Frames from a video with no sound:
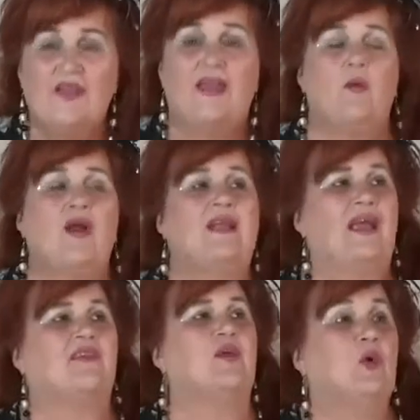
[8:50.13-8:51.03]
Now,
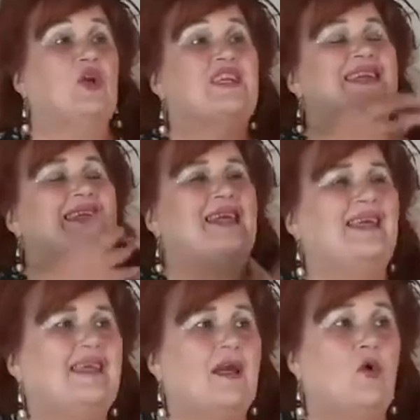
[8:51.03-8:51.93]
again, the word
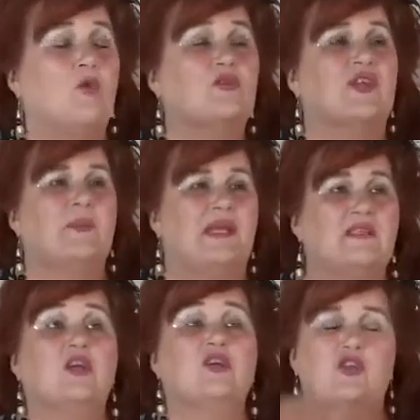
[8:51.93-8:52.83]
near here also
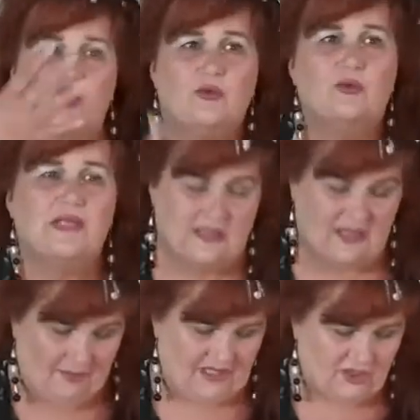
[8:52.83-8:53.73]
means soon. It's
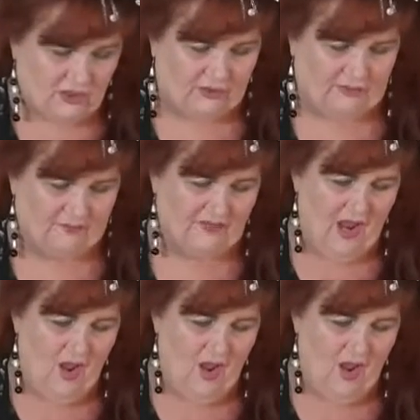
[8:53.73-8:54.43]
coming soon.